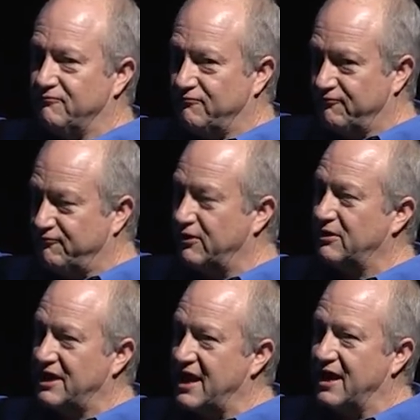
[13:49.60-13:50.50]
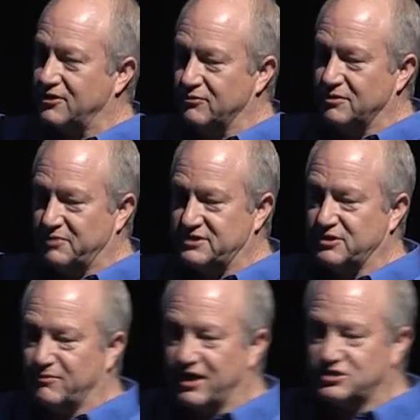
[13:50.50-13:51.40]
fairly accurate based
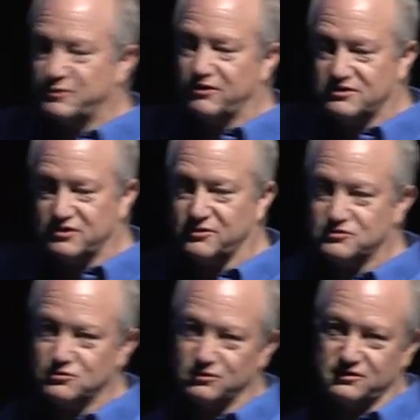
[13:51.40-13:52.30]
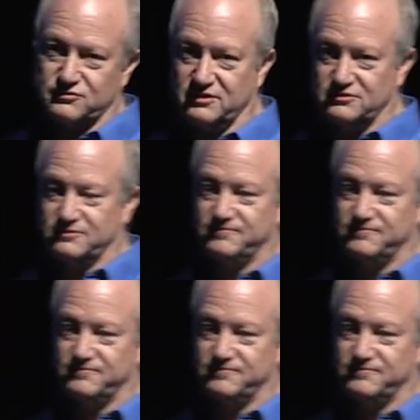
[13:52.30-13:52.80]
on my experience in other school districts.